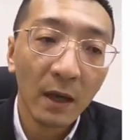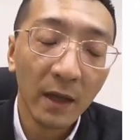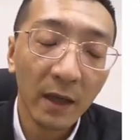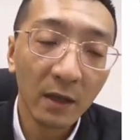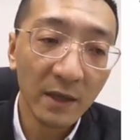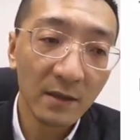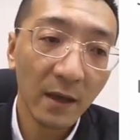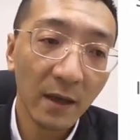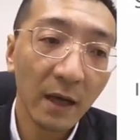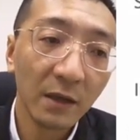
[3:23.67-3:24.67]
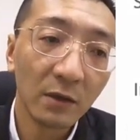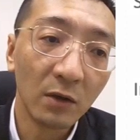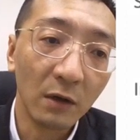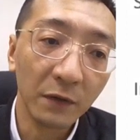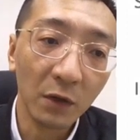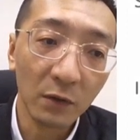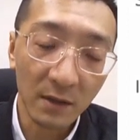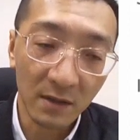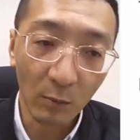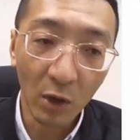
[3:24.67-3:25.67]
Then the basic idea of
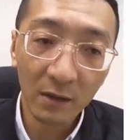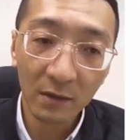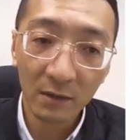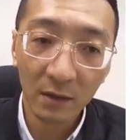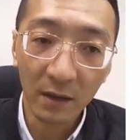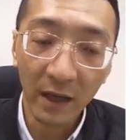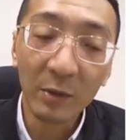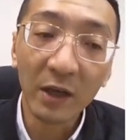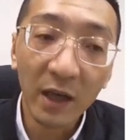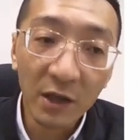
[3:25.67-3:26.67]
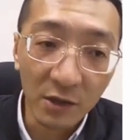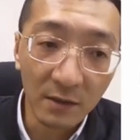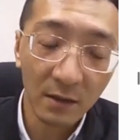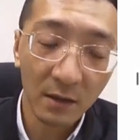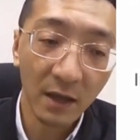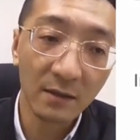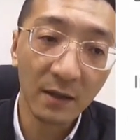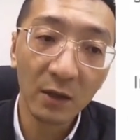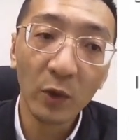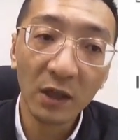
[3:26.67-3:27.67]
those smart applications is
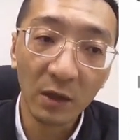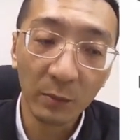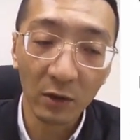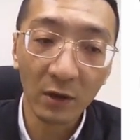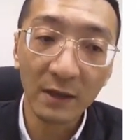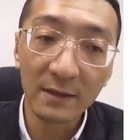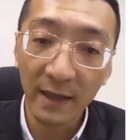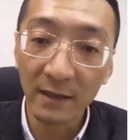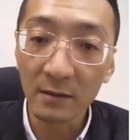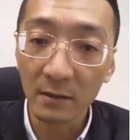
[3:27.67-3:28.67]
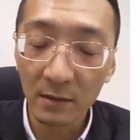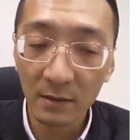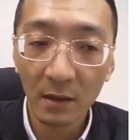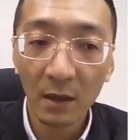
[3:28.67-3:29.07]
that we deploy sensors